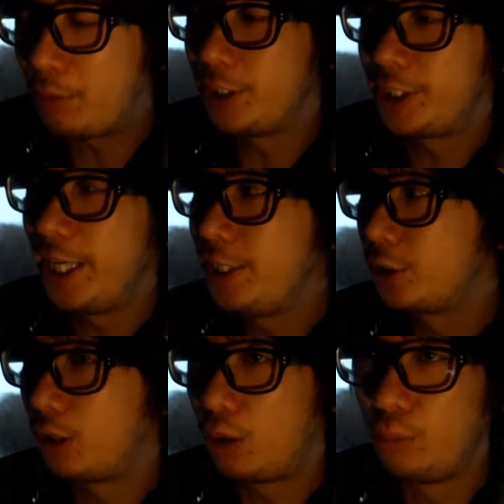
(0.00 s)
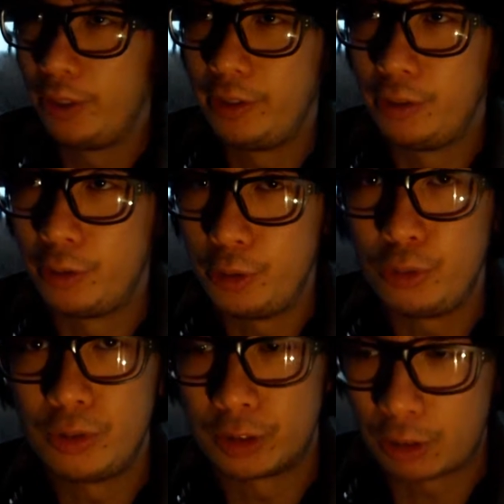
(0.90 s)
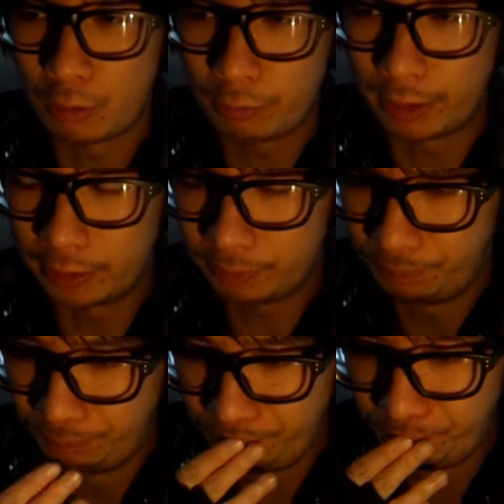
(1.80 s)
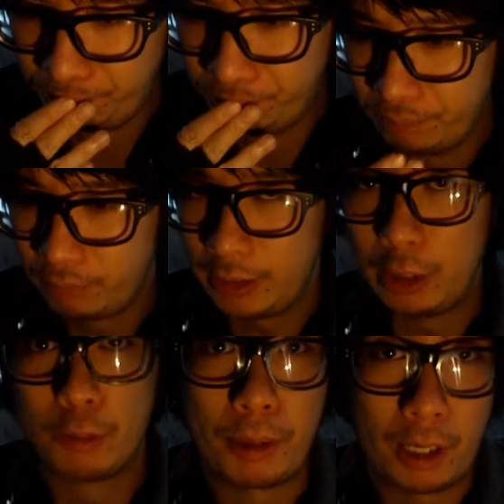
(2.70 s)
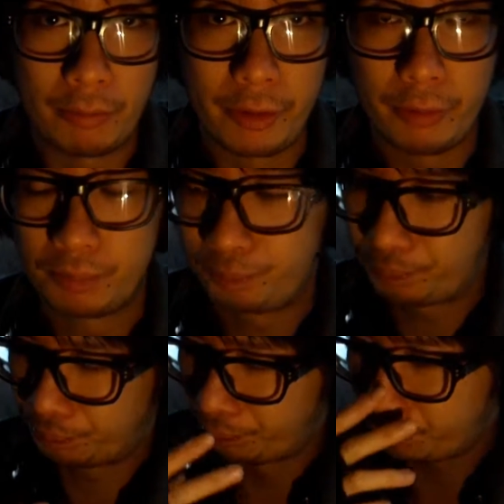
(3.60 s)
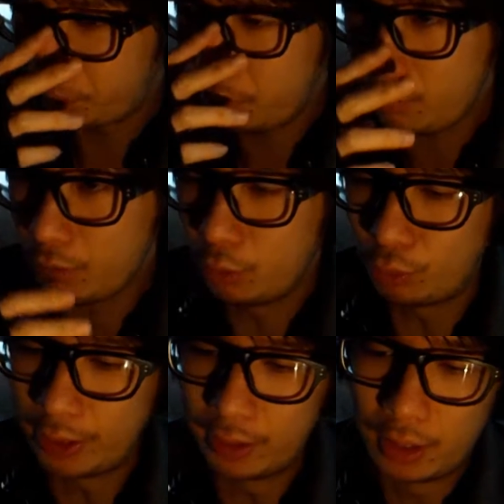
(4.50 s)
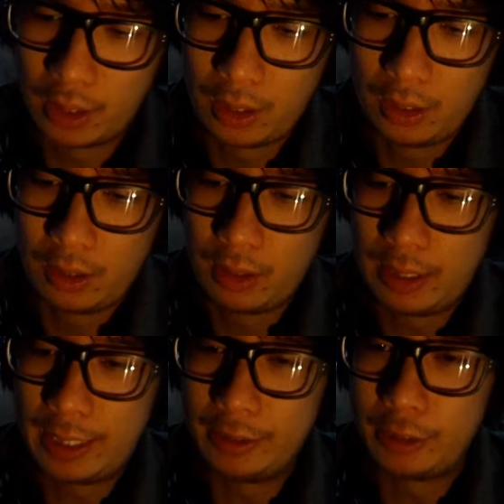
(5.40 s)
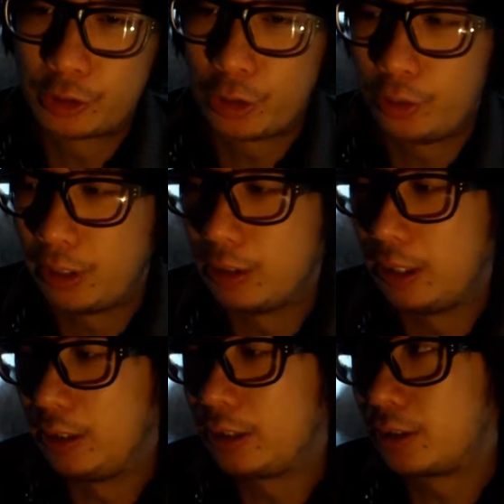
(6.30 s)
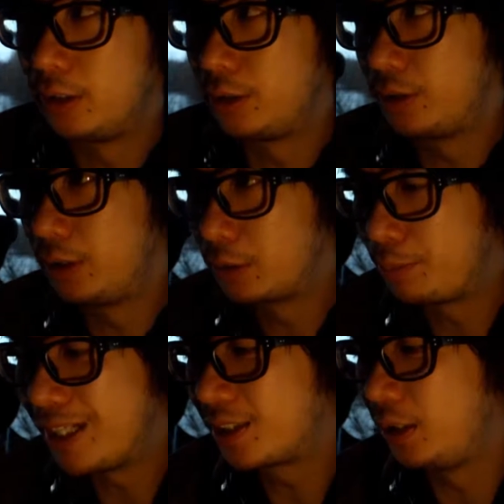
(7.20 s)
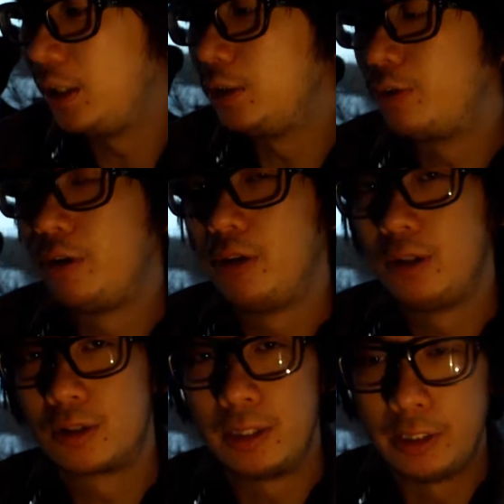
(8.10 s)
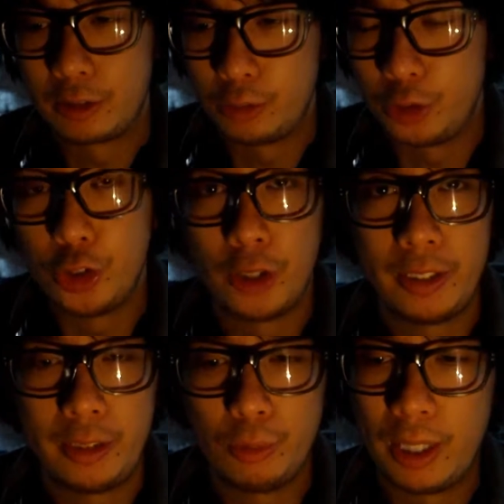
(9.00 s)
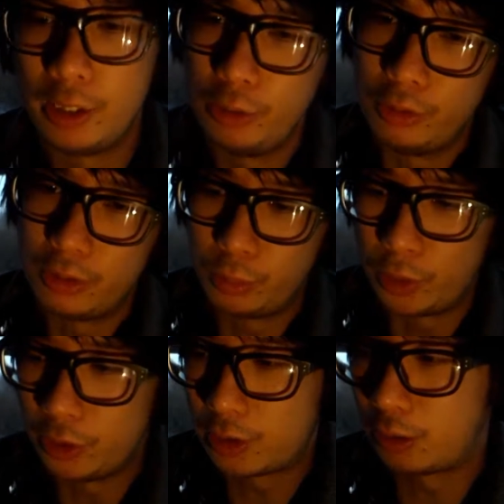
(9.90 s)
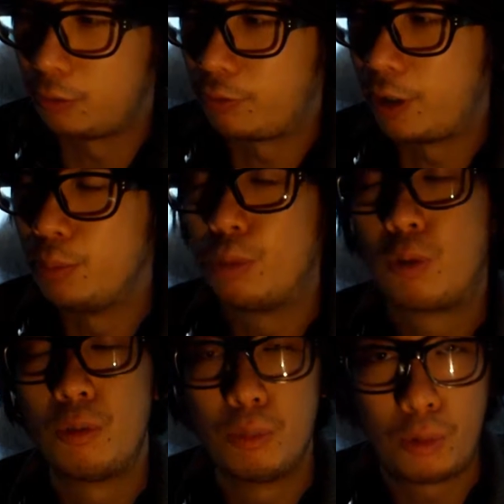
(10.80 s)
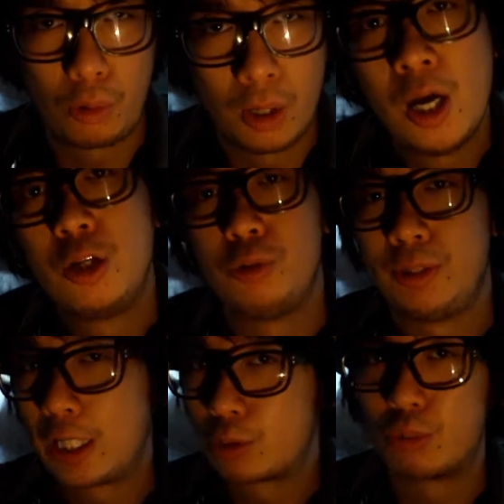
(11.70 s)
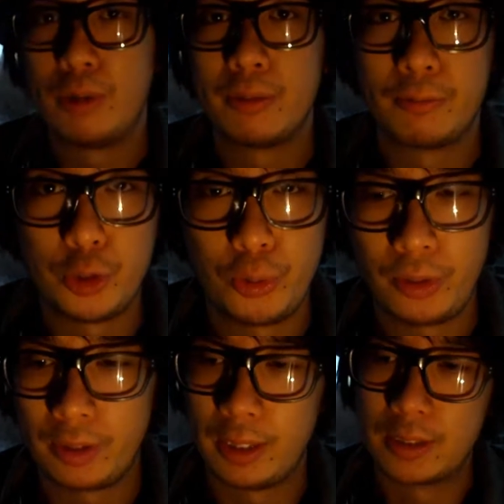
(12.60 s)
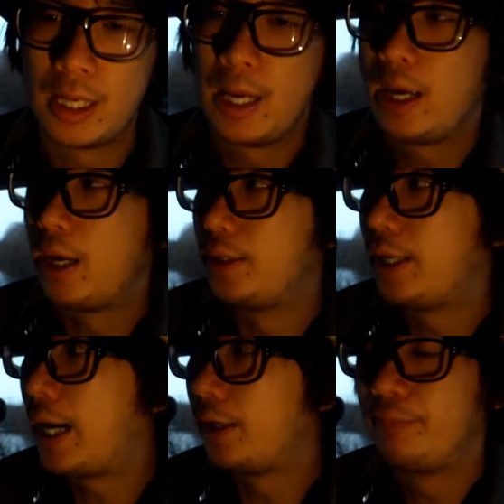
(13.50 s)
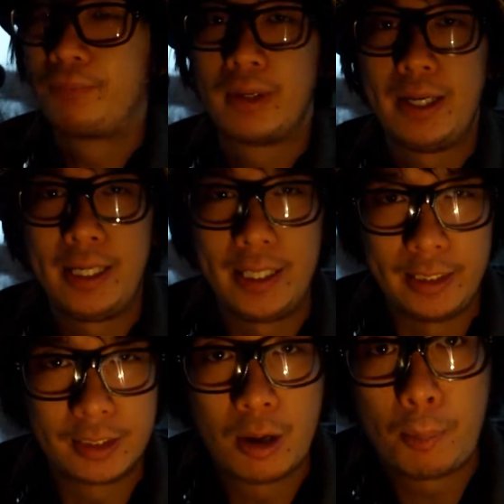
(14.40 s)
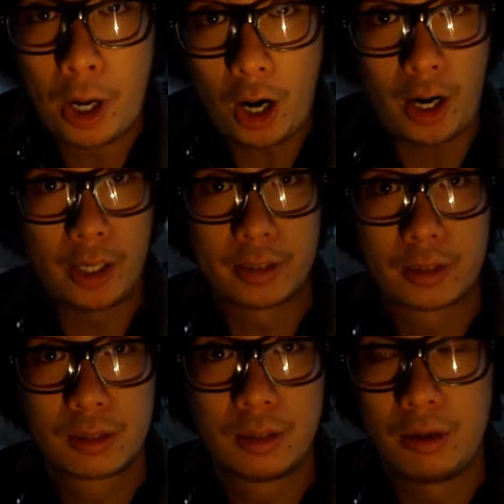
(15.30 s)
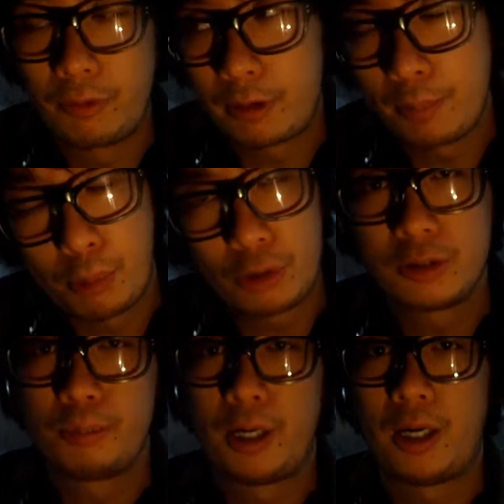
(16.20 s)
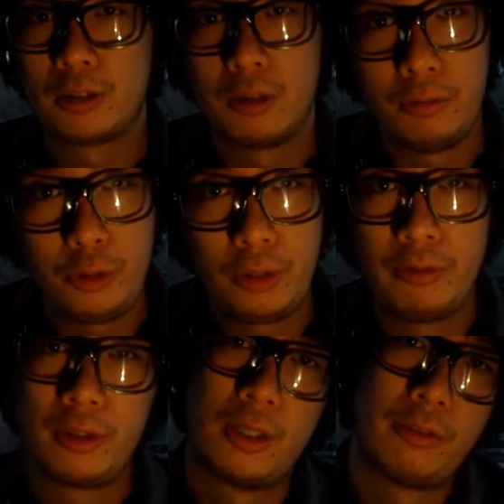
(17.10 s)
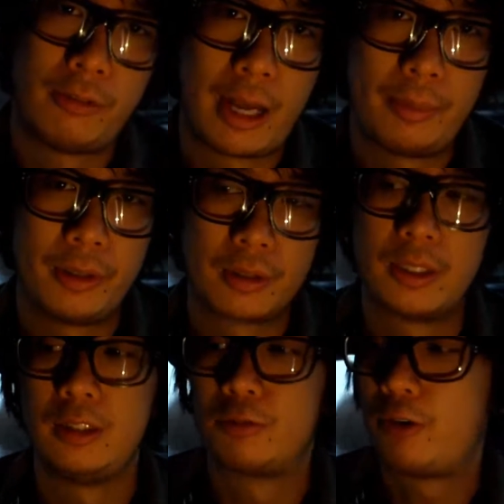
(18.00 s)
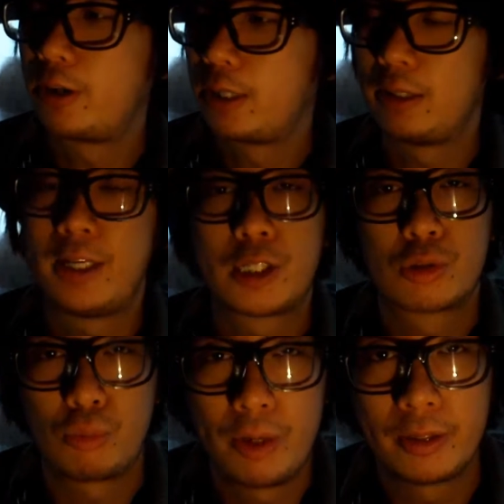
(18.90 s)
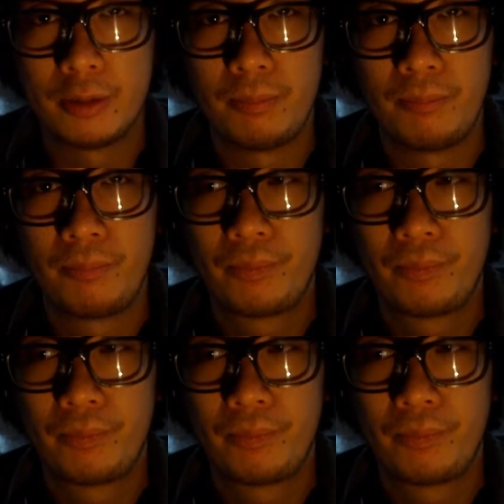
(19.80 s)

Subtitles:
might change along with, you know, you discovering the other part of you, right? And this basically leads very nicely into a journey where you start to find more and more your natural rhythm for doing things, and that is a very important part of you living a life of happiness. It is finding that natural rhythm,